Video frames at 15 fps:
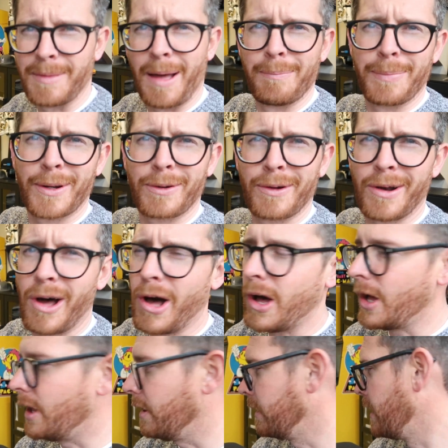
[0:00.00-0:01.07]
I'm not bitter at
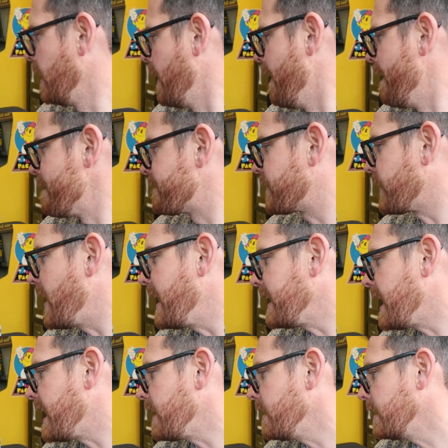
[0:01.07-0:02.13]
all.
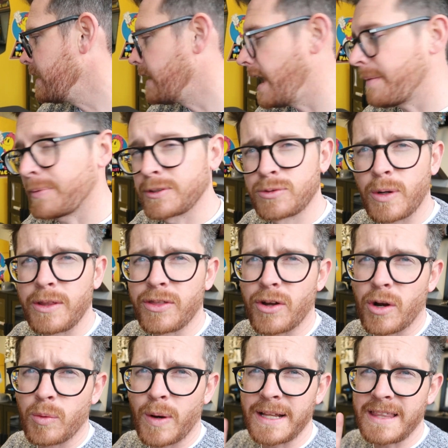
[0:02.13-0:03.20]
Friday, April
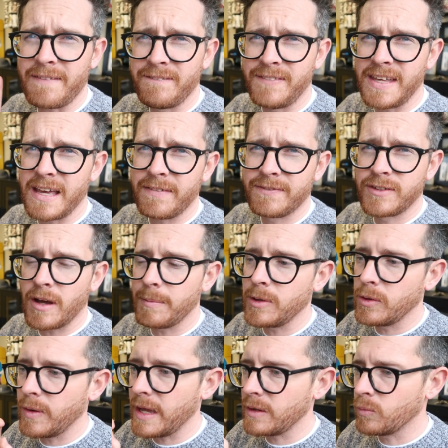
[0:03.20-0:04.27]
23rd, we're at the
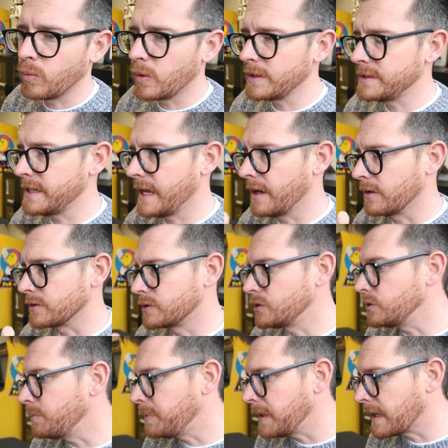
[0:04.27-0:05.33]
VFW in Wood Dale.
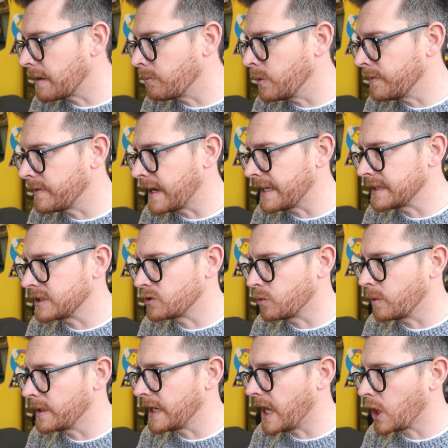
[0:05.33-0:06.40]
2 p.m., we've got the
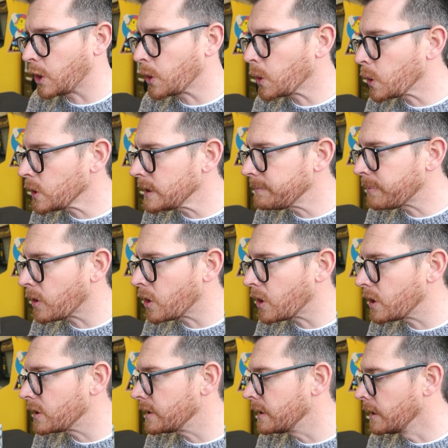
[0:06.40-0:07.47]
$20 early
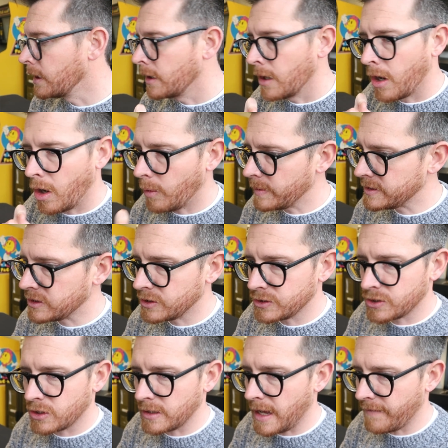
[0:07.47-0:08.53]
bird. Always a
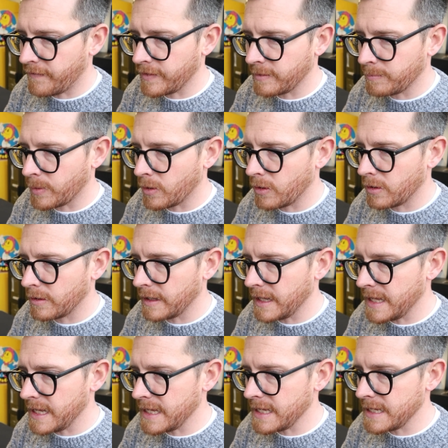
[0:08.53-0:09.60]
good turnout for the
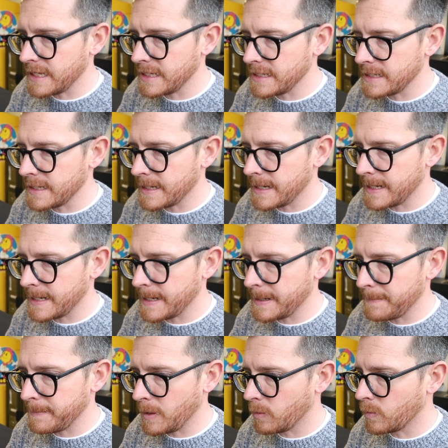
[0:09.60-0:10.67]
bird in
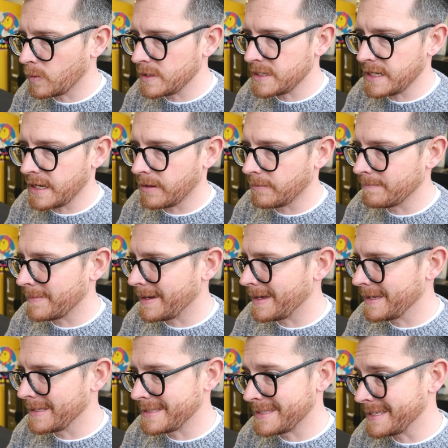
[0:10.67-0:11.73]
um, Wood Dale.
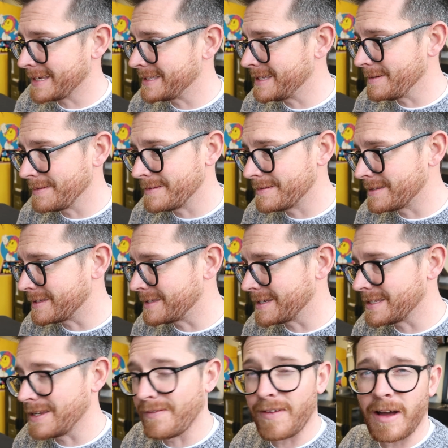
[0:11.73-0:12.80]
60 to
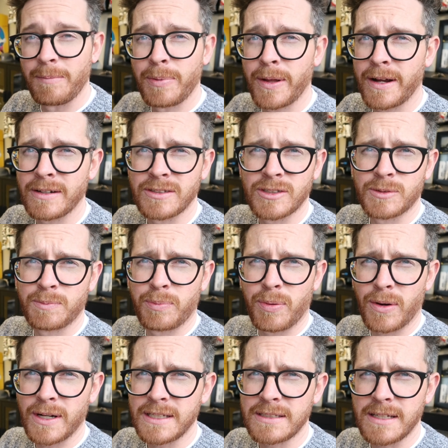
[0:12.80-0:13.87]
65 players is
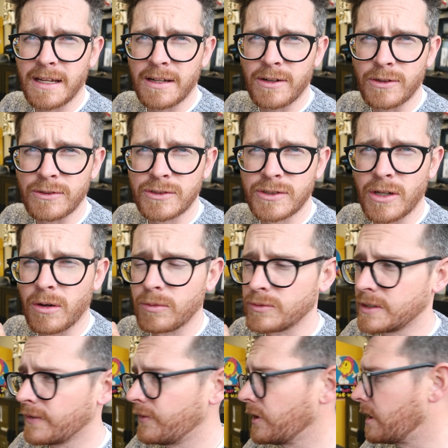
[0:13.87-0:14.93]
pretty standard, so
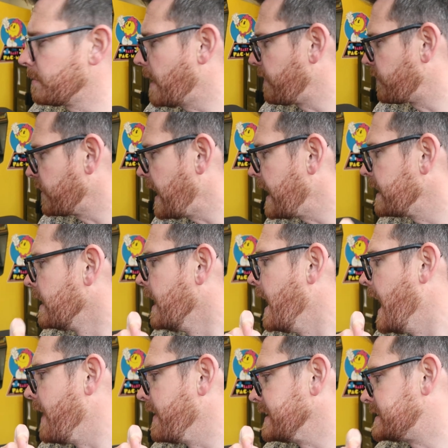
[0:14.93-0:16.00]
definitely come out for that.
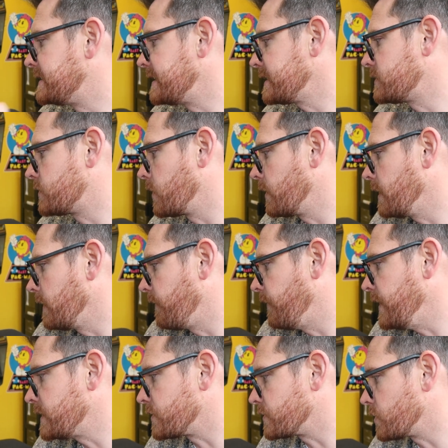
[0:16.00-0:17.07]
And then 6.30, the
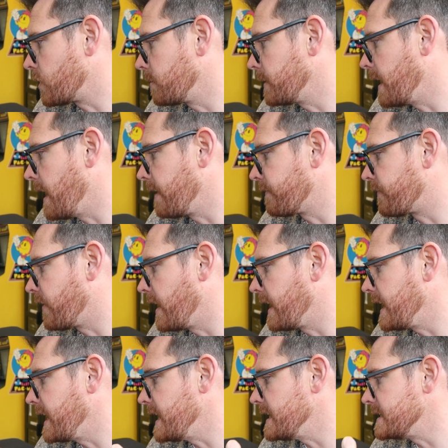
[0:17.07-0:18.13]
feature tournament on
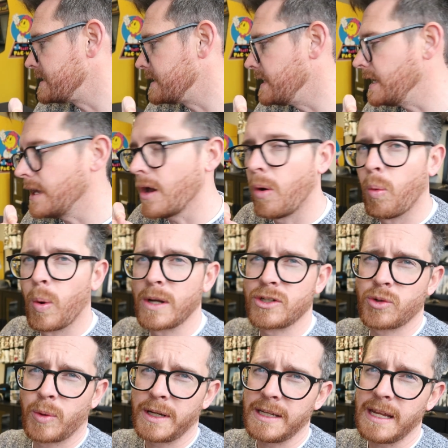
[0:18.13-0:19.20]
Friday is the
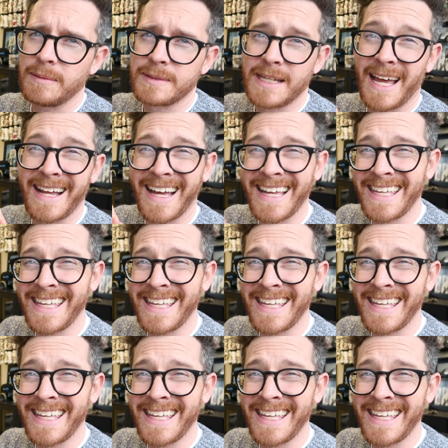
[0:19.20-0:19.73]
120 deep stack.